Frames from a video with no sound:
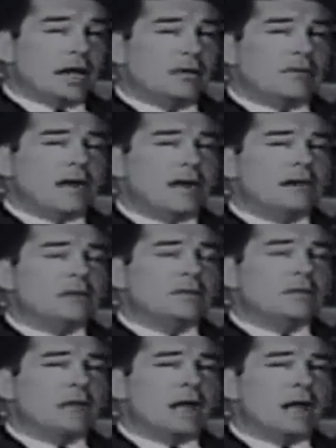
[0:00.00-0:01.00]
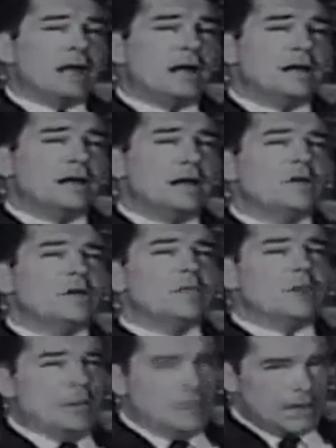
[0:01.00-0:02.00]
and Franklin replied, "A
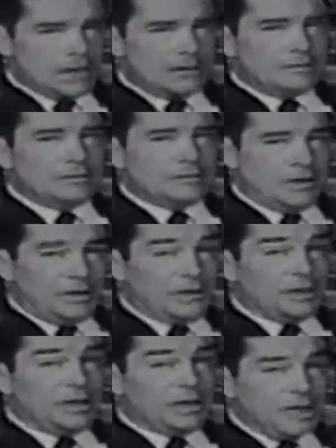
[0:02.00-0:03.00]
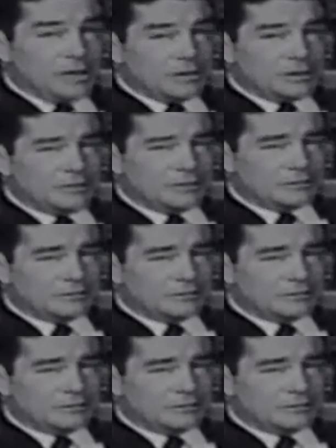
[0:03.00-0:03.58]
republic, if you can keep it."